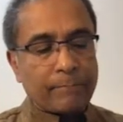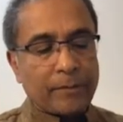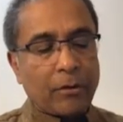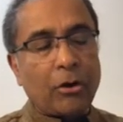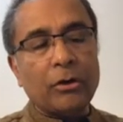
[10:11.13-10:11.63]

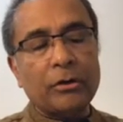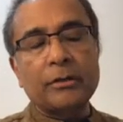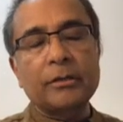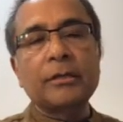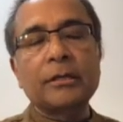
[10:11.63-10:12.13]
or
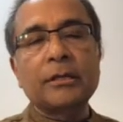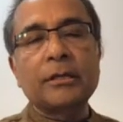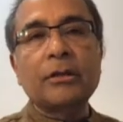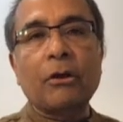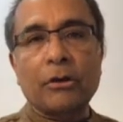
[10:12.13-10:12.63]

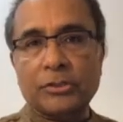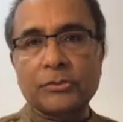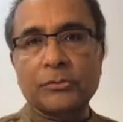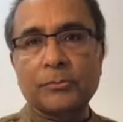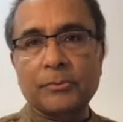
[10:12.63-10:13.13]
in order
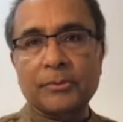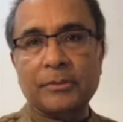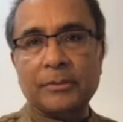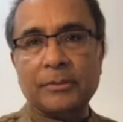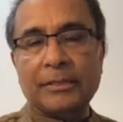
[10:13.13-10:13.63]
to
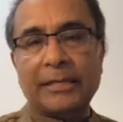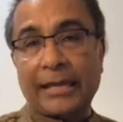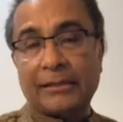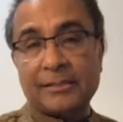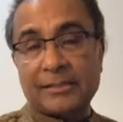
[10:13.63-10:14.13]

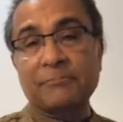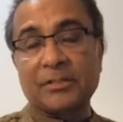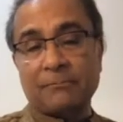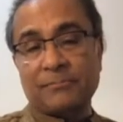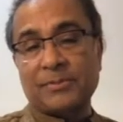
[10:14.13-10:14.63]
get the
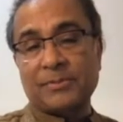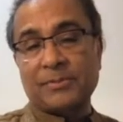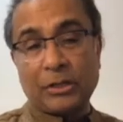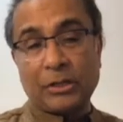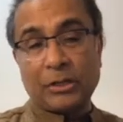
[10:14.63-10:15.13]
symptoms
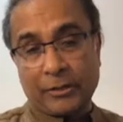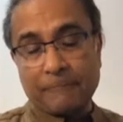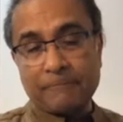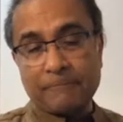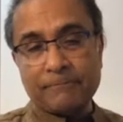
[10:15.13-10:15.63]
lower
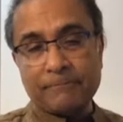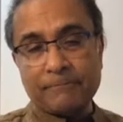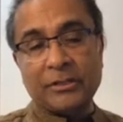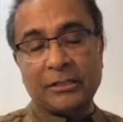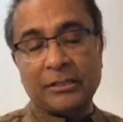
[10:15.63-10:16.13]

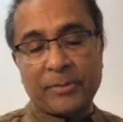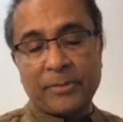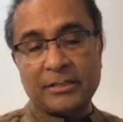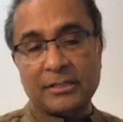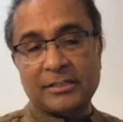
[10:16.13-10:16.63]
so that the
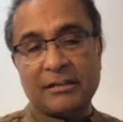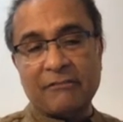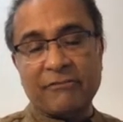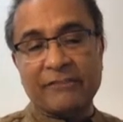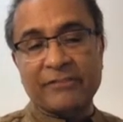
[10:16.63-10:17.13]
patient can
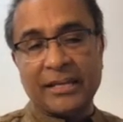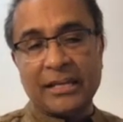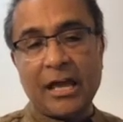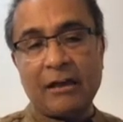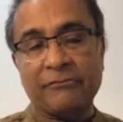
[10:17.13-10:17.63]
survive
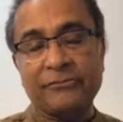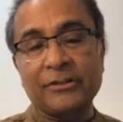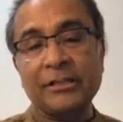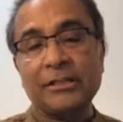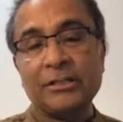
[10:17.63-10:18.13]
enough
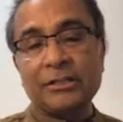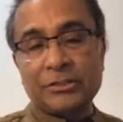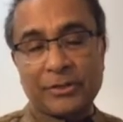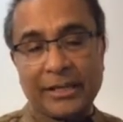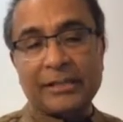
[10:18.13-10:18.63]
to
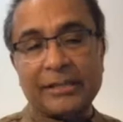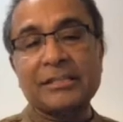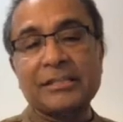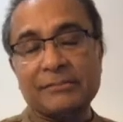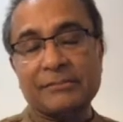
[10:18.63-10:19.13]
get
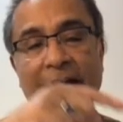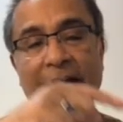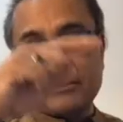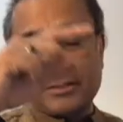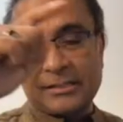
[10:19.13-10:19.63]
this
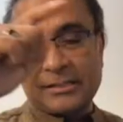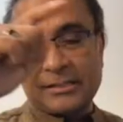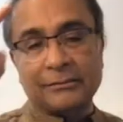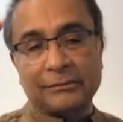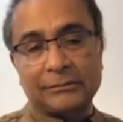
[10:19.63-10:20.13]
virus
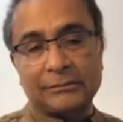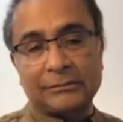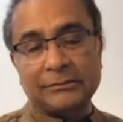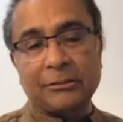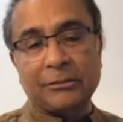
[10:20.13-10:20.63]
cycle
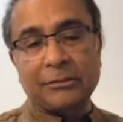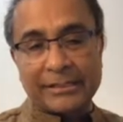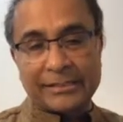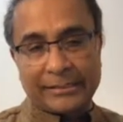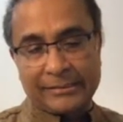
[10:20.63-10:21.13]

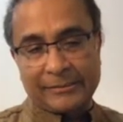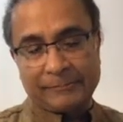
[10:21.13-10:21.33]
completed.